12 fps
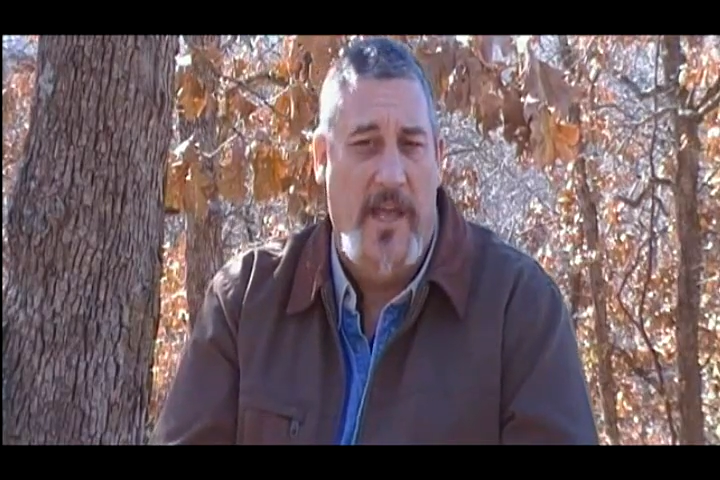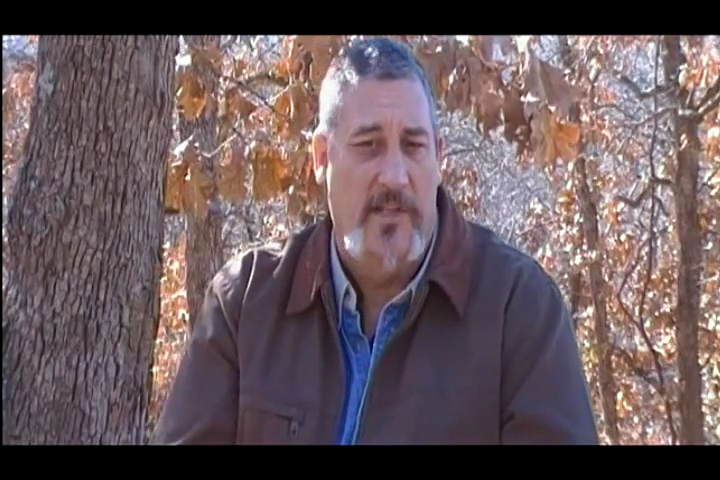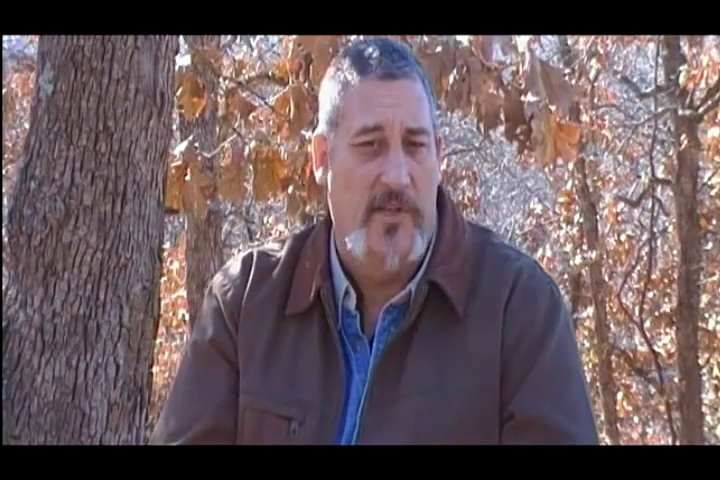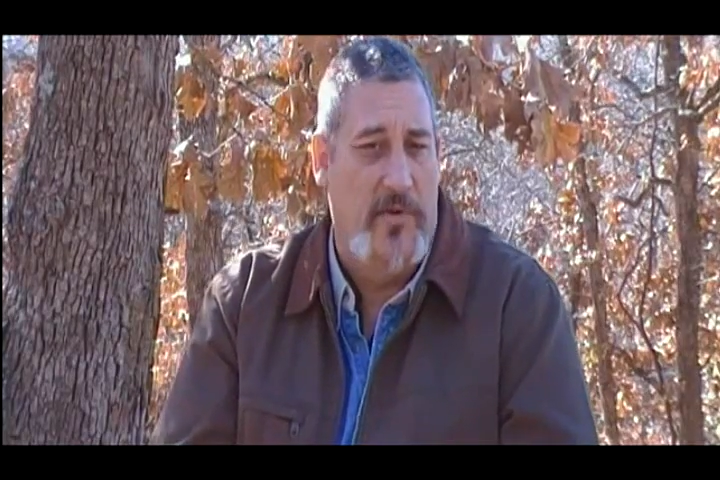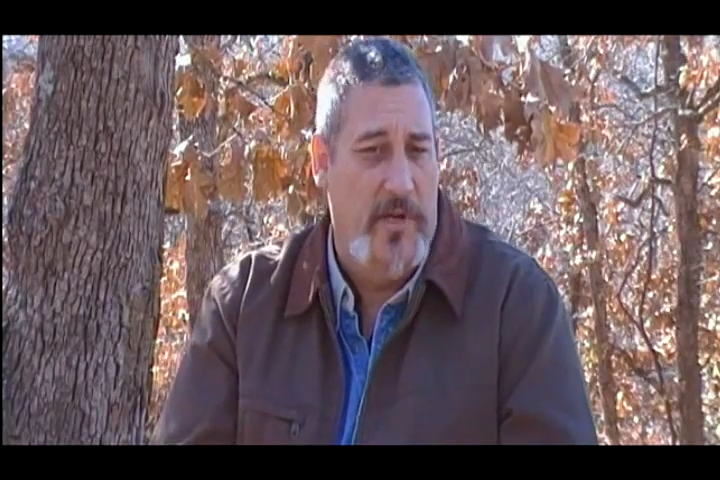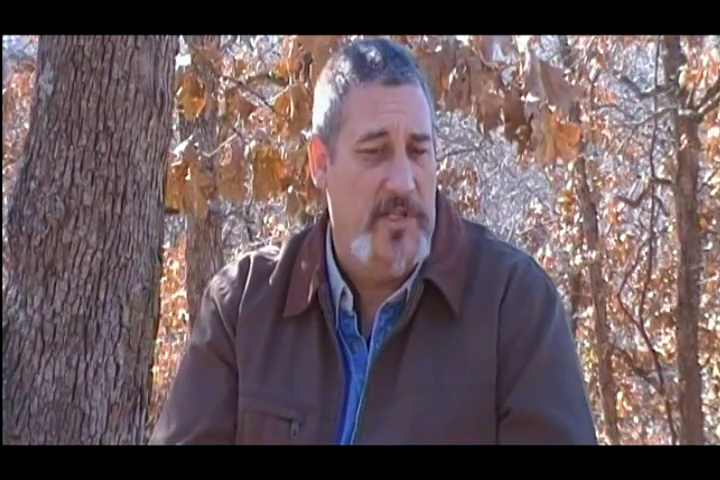
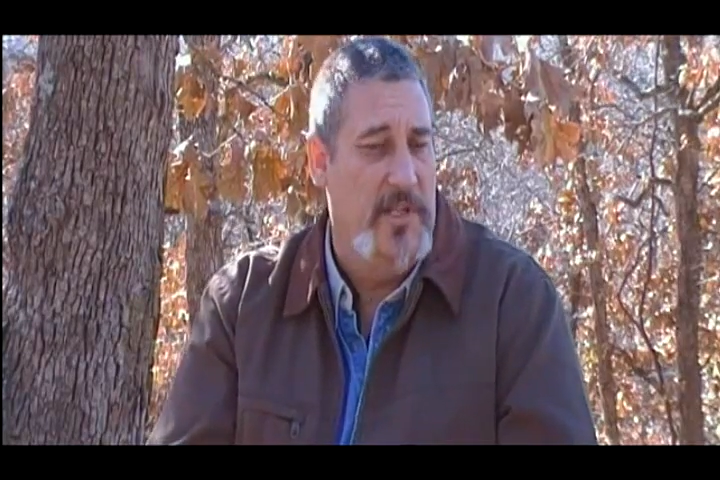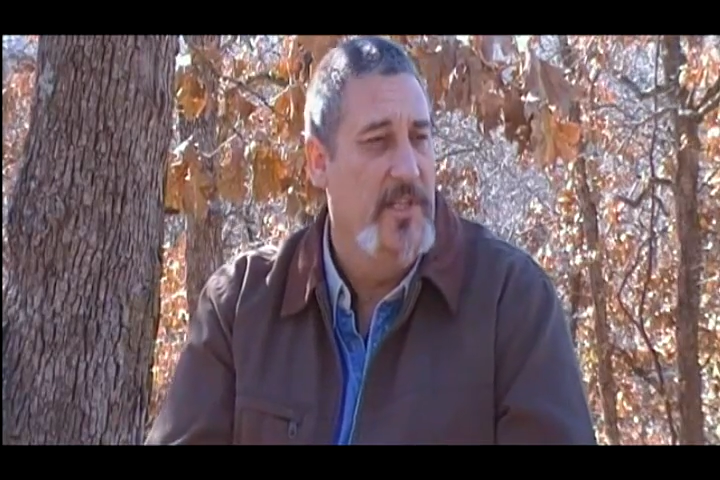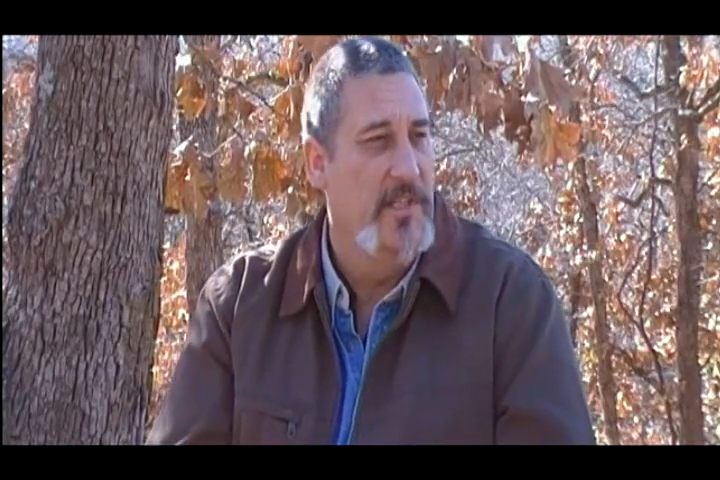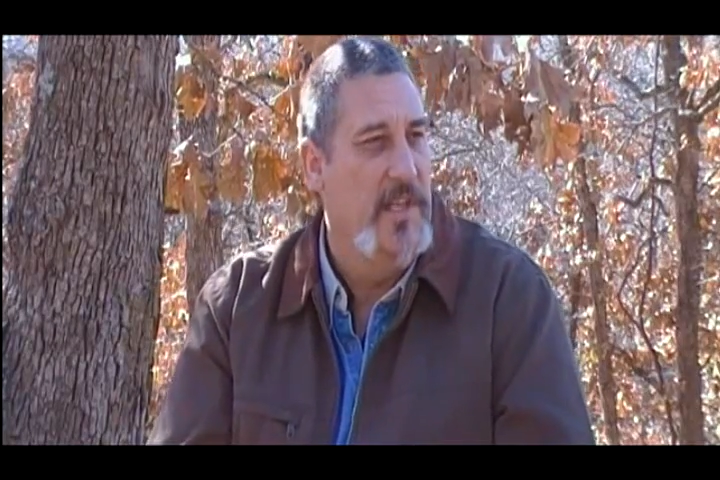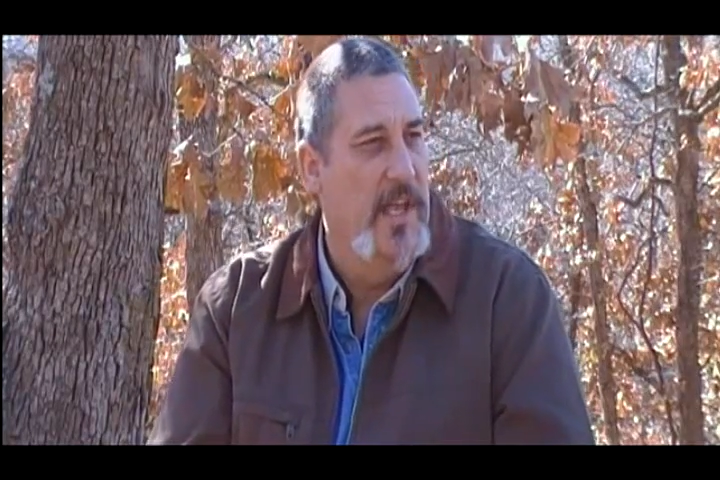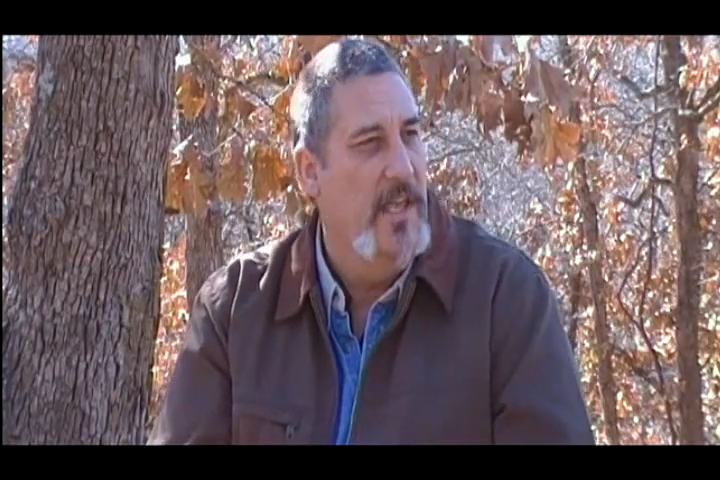as
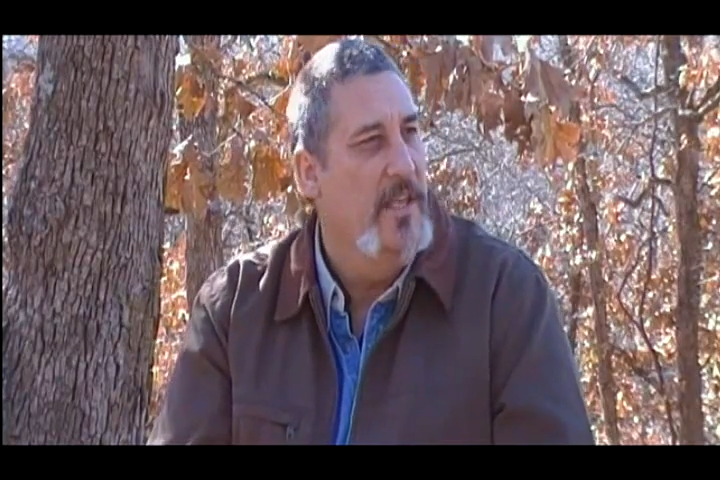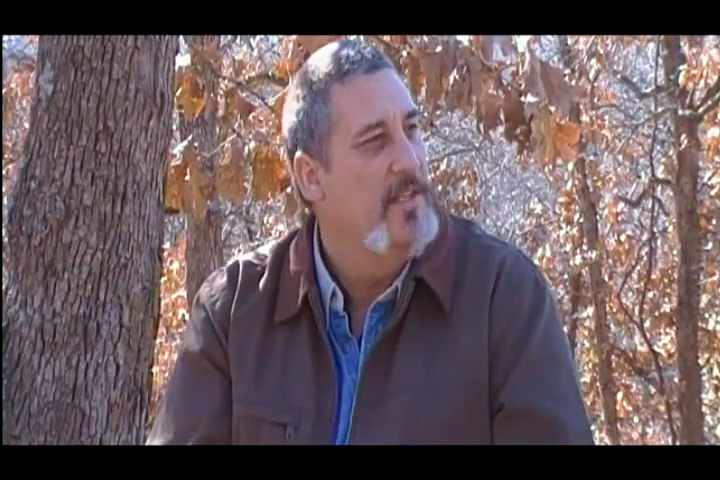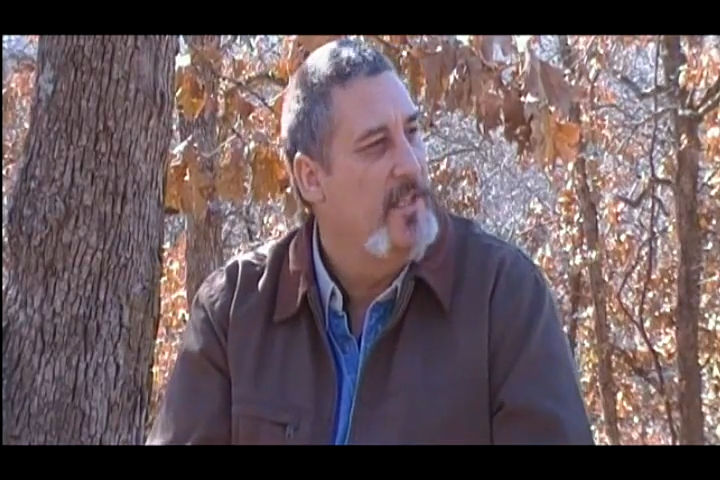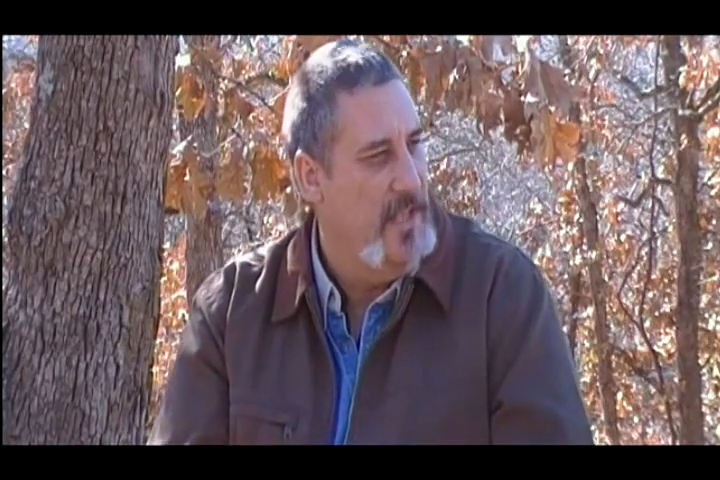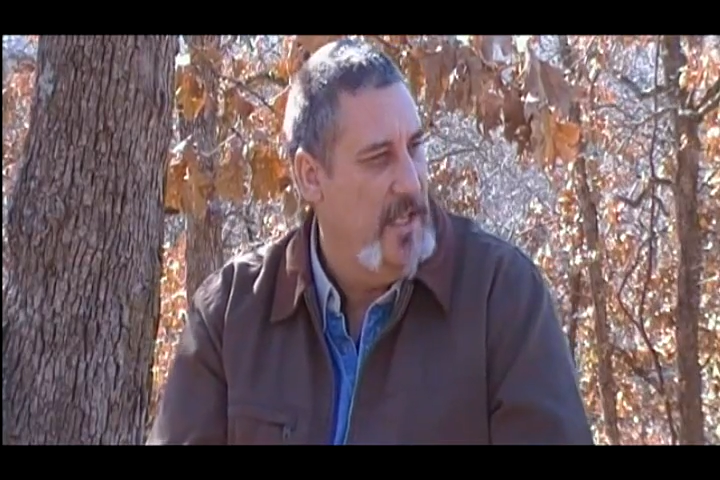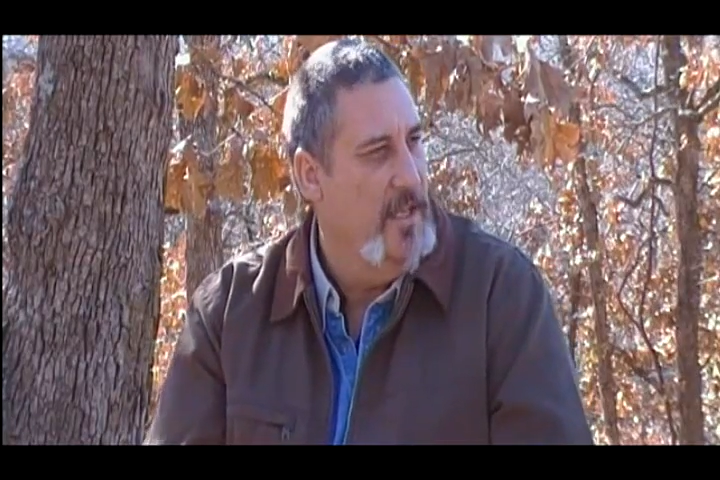Christians say,
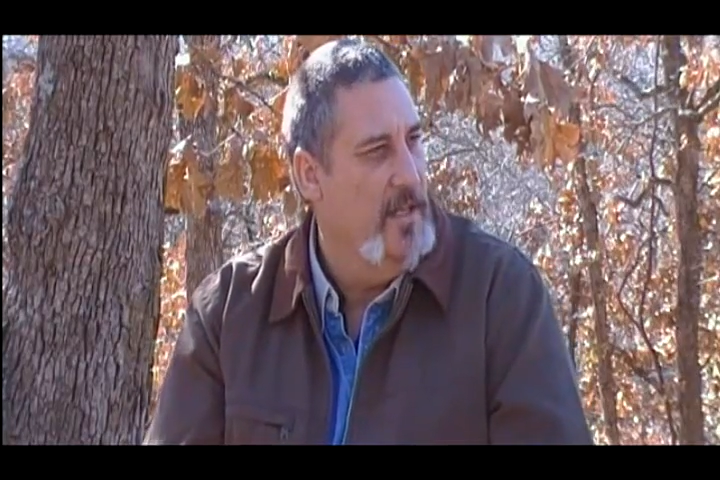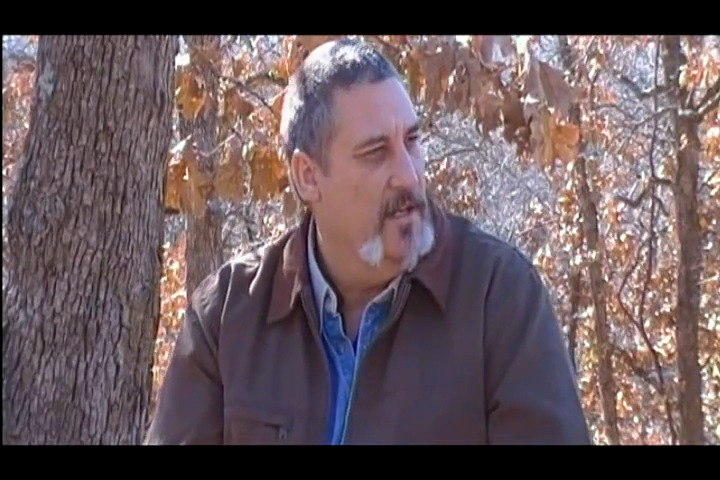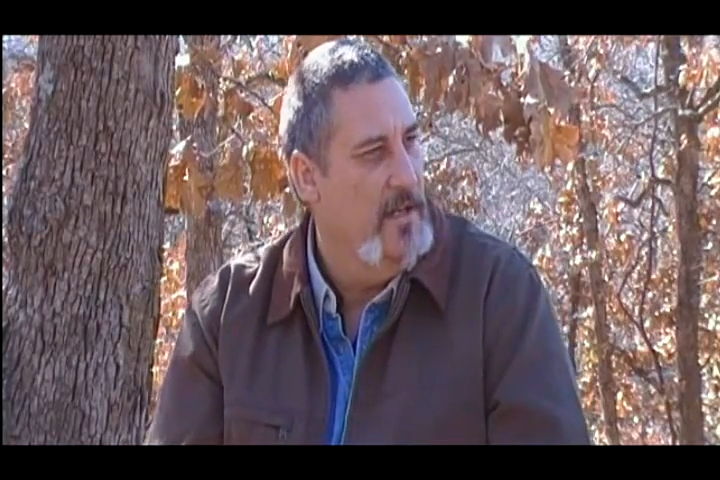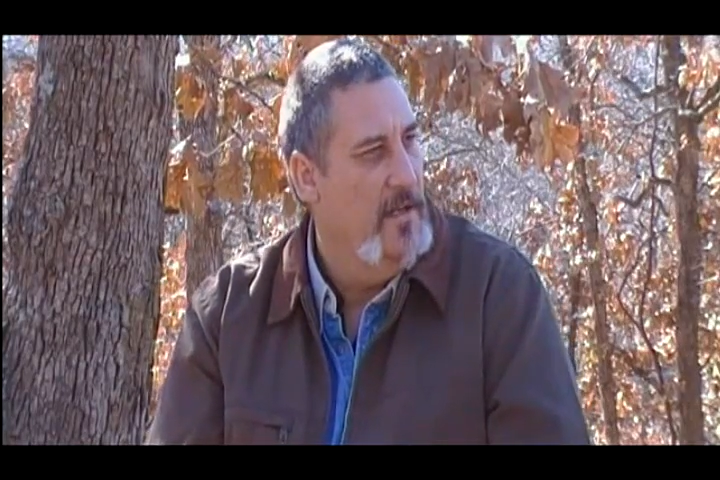sin.